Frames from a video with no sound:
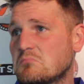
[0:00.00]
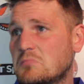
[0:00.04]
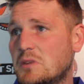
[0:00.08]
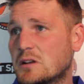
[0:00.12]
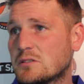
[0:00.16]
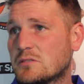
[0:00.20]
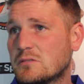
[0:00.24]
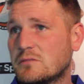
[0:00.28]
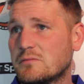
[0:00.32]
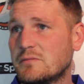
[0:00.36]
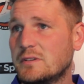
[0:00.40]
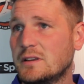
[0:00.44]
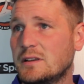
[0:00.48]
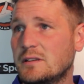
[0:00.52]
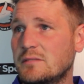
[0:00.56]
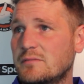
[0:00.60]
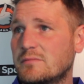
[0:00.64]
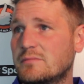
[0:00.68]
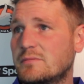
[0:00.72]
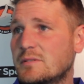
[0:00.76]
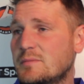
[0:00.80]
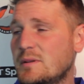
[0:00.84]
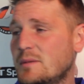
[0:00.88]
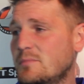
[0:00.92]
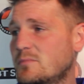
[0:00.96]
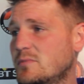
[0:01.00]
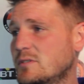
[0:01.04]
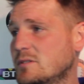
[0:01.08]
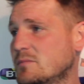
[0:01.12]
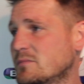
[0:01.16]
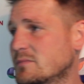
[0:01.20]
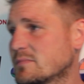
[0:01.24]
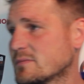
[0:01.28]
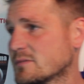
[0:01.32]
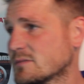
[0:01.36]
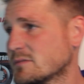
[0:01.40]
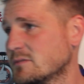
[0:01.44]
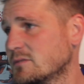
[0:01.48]
I don't really remember
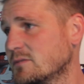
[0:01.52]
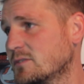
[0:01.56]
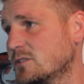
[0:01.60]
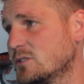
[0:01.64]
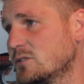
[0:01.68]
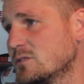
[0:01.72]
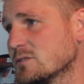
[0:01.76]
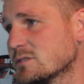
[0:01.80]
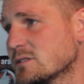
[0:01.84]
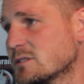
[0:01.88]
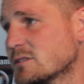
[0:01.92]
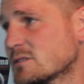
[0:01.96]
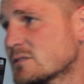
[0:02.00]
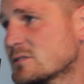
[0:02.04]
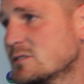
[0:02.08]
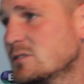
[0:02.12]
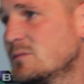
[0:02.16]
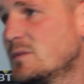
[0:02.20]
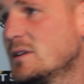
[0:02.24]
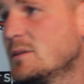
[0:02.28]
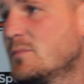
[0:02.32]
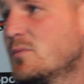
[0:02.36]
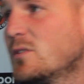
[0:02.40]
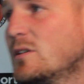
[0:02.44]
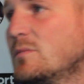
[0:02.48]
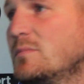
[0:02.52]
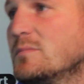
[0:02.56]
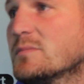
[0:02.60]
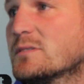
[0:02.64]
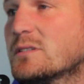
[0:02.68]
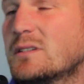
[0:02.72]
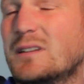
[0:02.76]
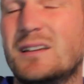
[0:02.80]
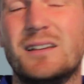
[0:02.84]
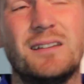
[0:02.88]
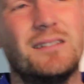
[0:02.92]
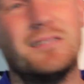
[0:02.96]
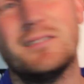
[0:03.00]
him sort of causing us too many problems
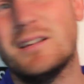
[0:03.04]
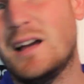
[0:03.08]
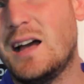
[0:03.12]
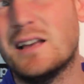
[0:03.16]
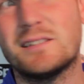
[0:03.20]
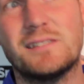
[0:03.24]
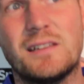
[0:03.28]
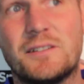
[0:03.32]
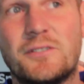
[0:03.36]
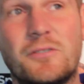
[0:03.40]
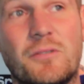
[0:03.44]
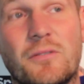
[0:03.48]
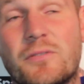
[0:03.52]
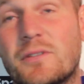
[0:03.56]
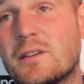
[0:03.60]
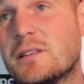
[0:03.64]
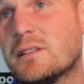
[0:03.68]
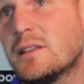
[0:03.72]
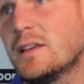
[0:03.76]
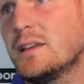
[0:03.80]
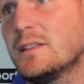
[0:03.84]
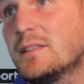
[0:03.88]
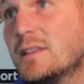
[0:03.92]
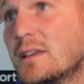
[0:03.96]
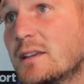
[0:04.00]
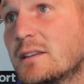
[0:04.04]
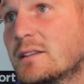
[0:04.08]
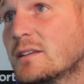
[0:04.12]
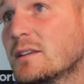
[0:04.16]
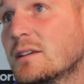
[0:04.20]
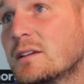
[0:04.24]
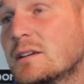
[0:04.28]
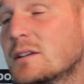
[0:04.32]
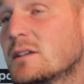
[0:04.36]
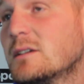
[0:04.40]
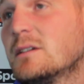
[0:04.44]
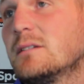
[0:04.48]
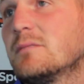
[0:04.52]
today. As I don't think they did
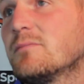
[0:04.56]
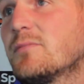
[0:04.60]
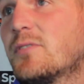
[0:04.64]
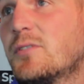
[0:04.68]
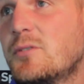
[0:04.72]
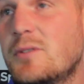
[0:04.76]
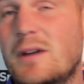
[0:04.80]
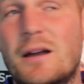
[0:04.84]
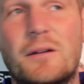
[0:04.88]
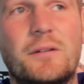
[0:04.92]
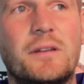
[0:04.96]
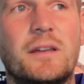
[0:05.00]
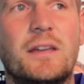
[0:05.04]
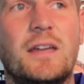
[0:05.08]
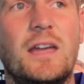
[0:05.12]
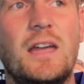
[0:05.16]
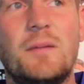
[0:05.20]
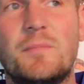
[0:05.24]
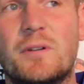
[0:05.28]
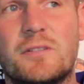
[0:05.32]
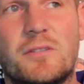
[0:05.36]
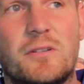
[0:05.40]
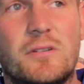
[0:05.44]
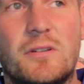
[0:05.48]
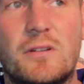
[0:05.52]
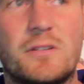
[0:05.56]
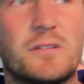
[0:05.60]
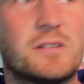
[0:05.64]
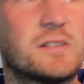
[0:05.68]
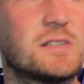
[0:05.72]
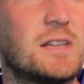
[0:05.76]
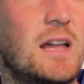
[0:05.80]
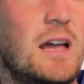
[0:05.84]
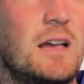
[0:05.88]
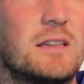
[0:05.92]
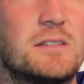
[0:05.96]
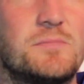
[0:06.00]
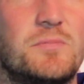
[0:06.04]
throughout the game. I don't know the
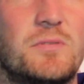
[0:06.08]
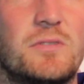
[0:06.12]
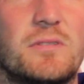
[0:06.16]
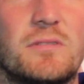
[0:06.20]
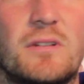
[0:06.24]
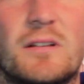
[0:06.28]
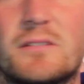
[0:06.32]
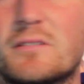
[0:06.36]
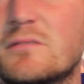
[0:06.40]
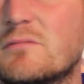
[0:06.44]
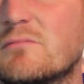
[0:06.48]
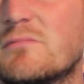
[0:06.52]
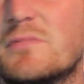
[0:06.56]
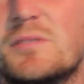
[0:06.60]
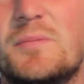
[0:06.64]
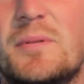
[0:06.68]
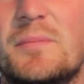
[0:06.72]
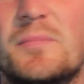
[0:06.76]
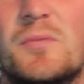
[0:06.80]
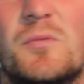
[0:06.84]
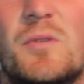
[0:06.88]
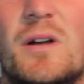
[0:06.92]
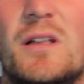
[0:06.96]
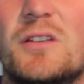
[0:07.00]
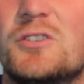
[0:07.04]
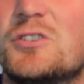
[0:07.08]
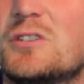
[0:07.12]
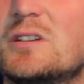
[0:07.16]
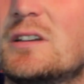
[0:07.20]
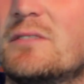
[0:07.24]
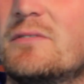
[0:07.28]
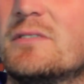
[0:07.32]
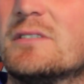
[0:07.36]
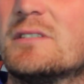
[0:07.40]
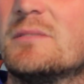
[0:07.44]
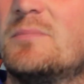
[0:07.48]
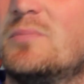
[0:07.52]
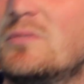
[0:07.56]
stats, but I don't remember Welshie
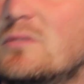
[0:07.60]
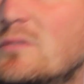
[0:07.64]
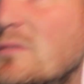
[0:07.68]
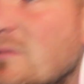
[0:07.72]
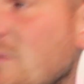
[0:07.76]
having to pull